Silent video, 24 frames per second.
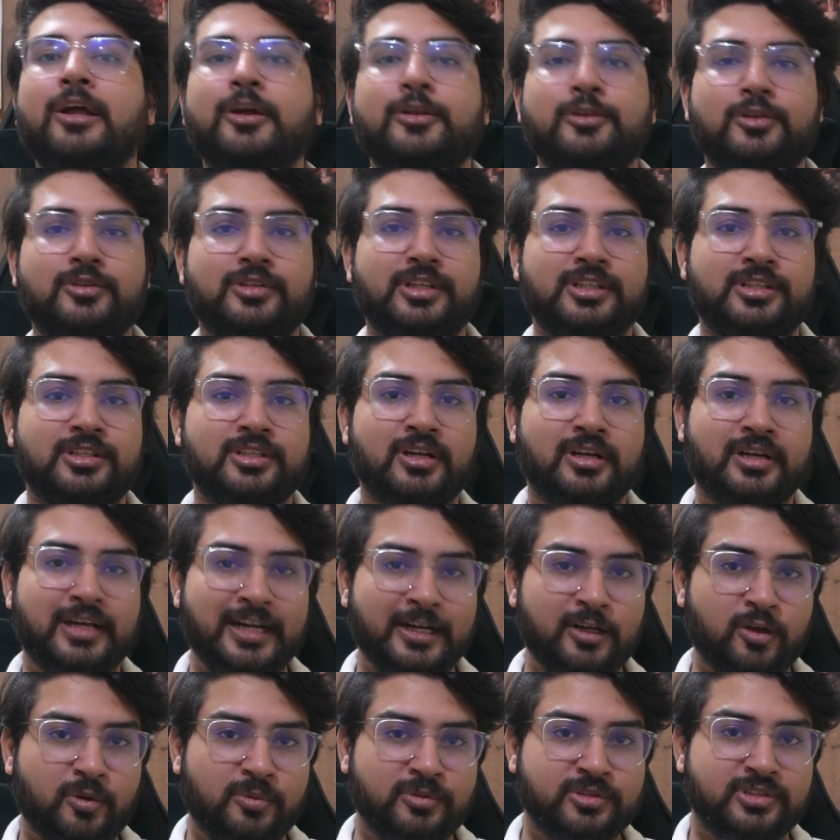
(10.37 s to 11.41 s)
So this is a
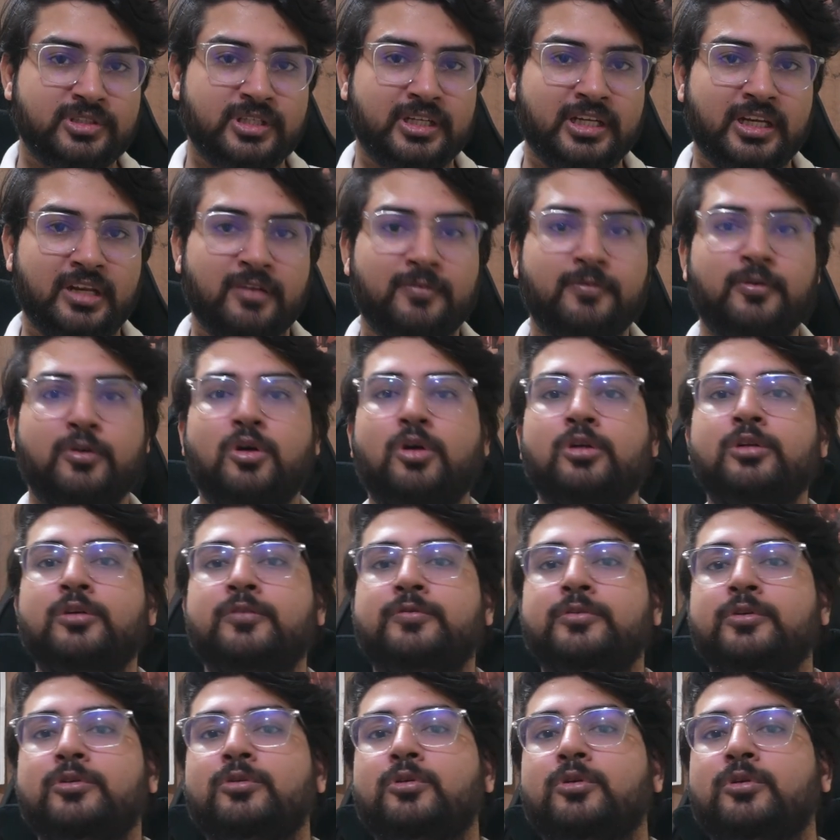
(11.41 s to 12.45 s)
great opportunity for all
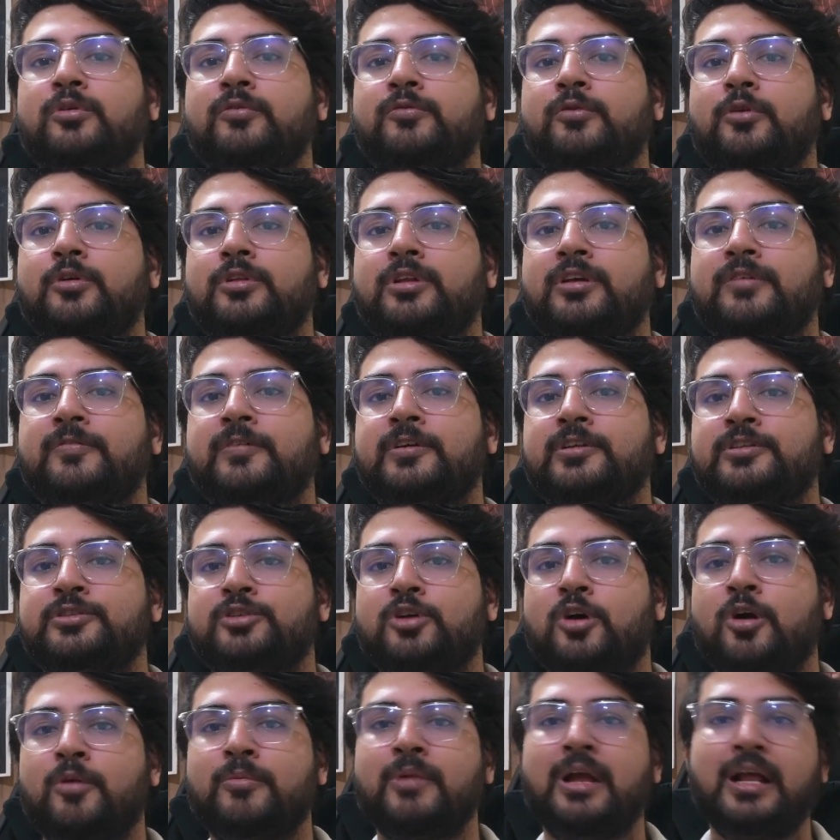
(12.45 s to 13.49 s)
of you looking for their first
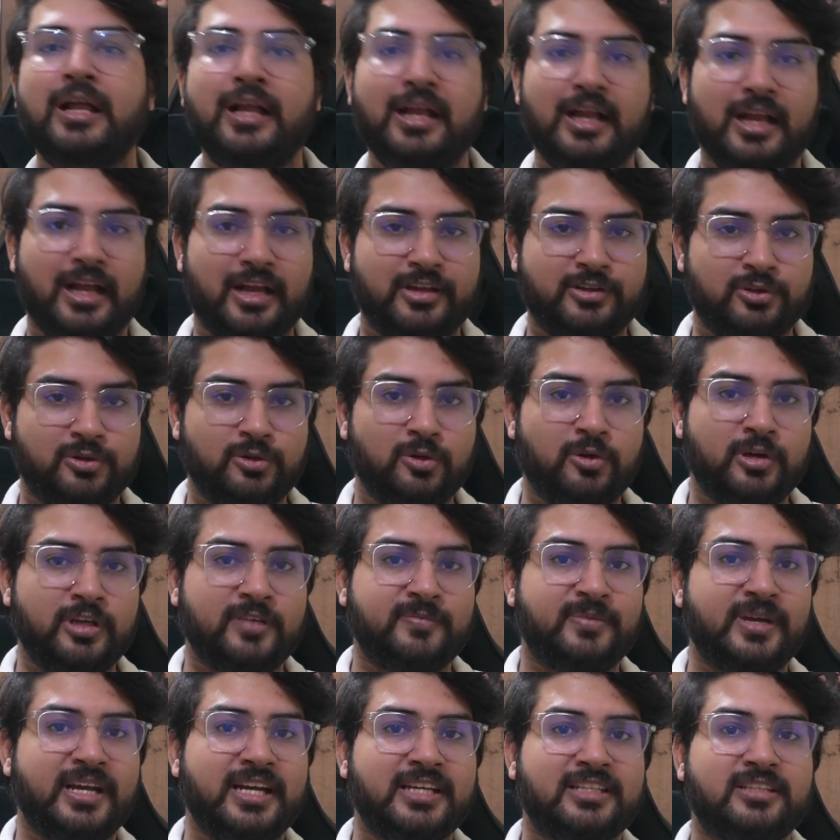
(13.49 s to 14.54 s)
job. As you know,
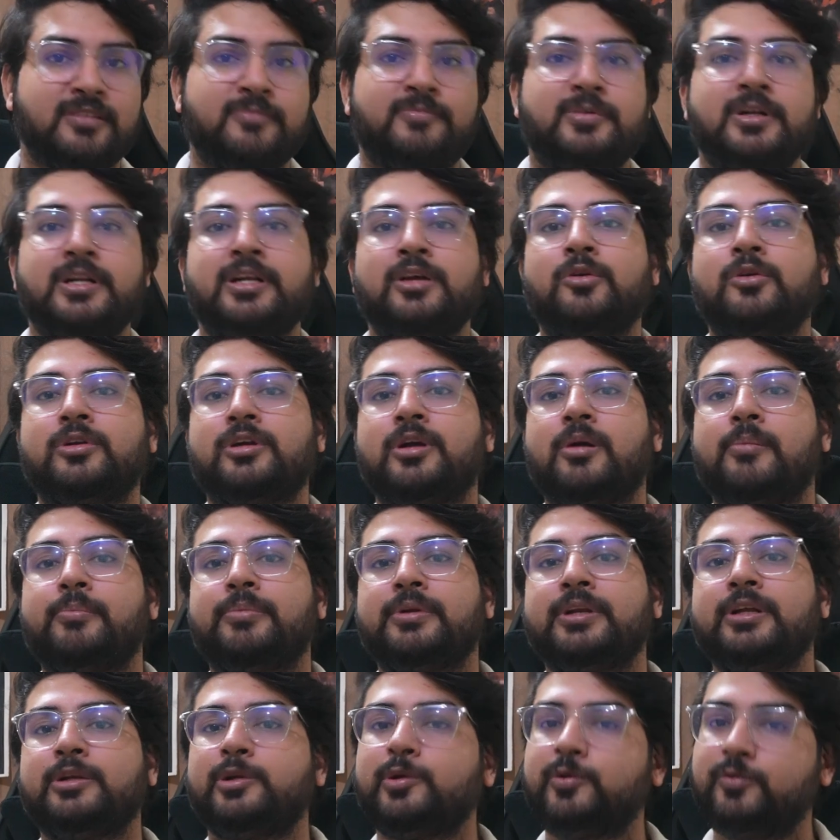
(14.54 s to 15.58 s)
eBay is a pretty good
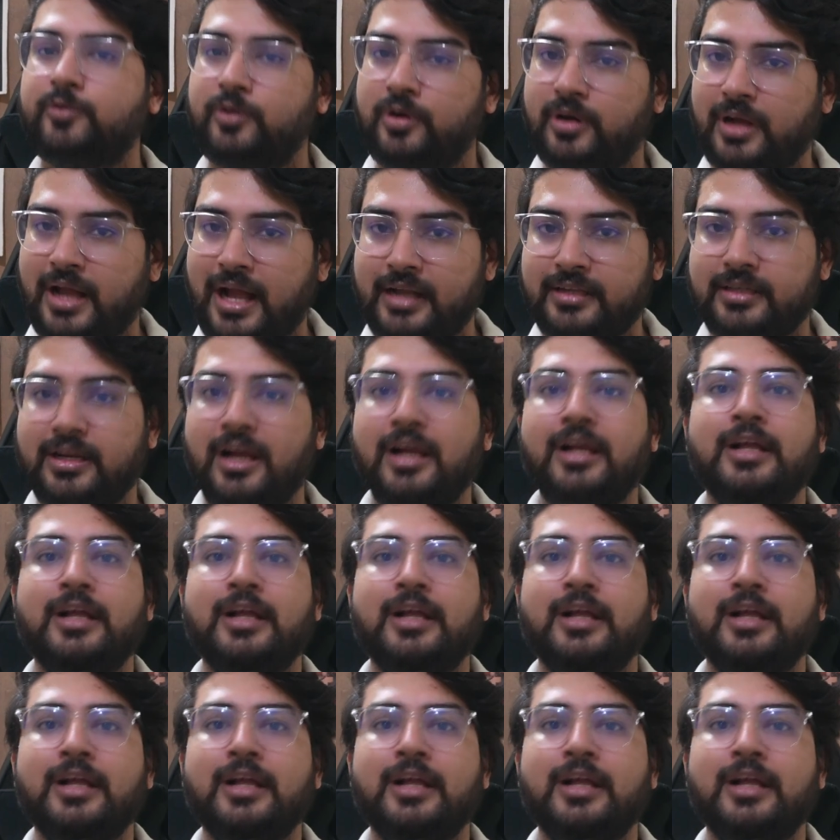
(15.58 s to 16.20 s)
company to work at.